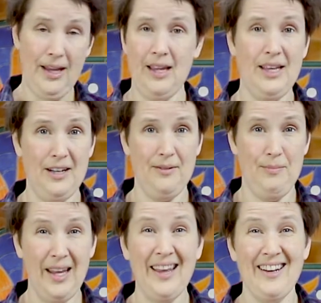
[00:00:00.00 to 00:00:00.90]
making
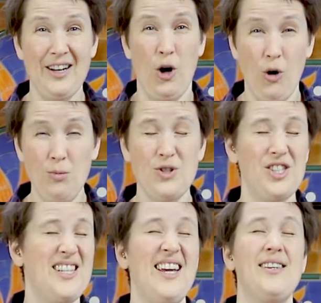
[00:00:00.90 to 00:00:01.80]
it at home
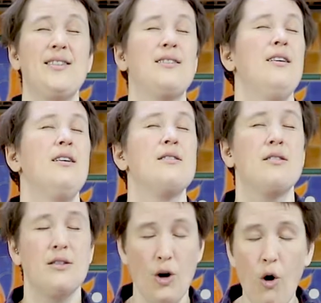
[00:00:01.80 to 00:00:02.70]
just tastes
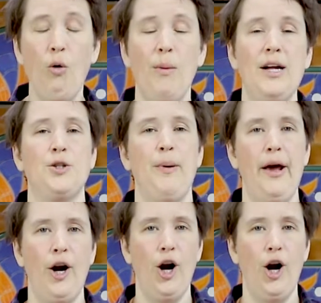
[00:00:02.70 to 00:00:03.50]
so much better.